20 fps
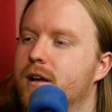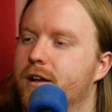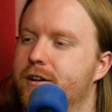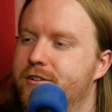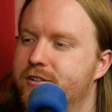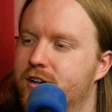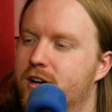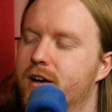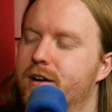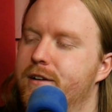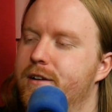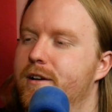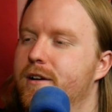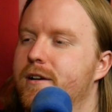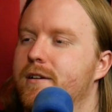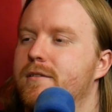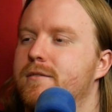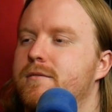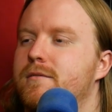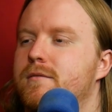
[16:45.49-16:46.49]
got Chad,
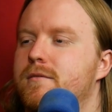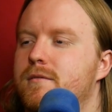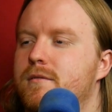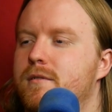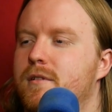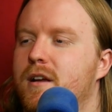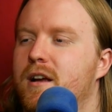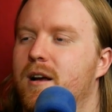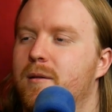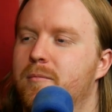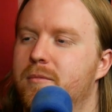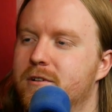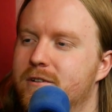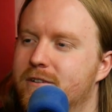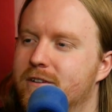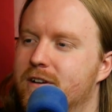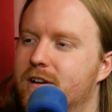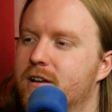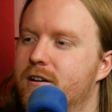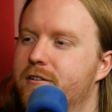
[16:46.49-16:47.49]
yeah. Oh fuck. I got big
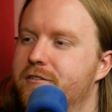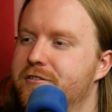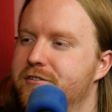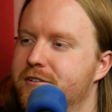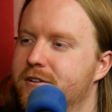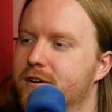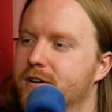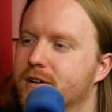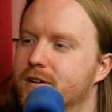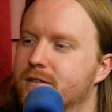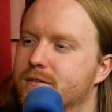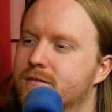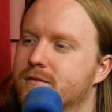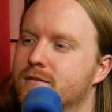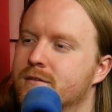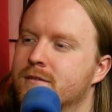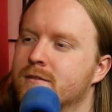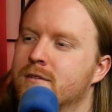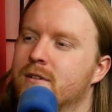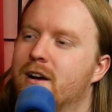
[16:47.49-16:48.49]
dick energy, yeah. yeah.
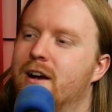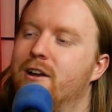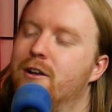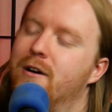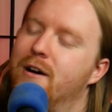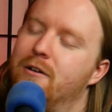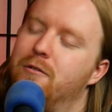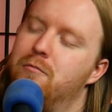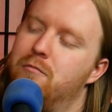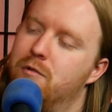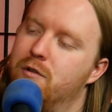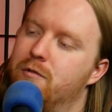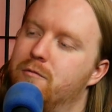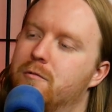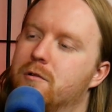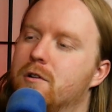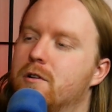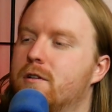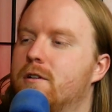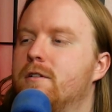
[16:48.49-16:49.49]
I know how to
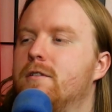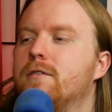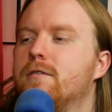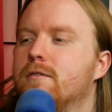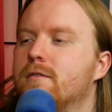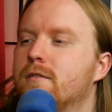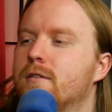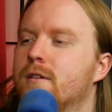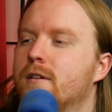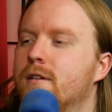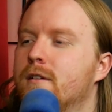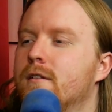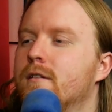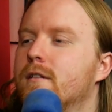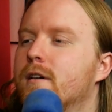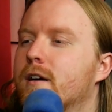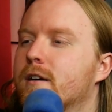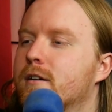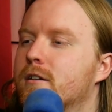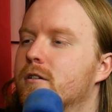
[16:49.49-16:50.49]
woodwork.
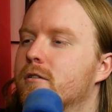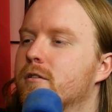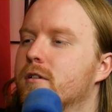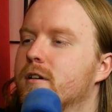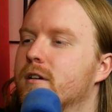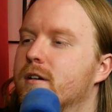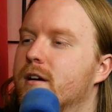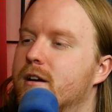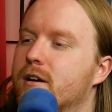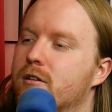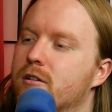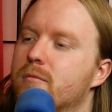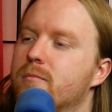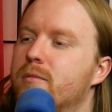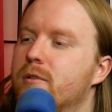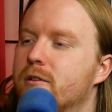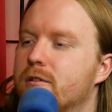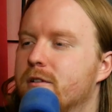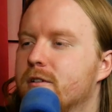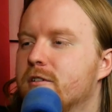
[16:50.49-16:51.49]
I go to I go to
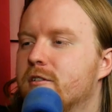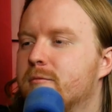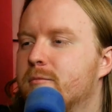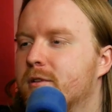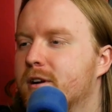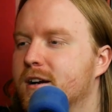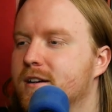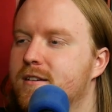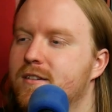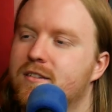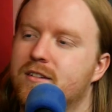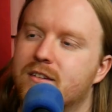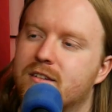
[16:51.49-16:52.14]
billiards practice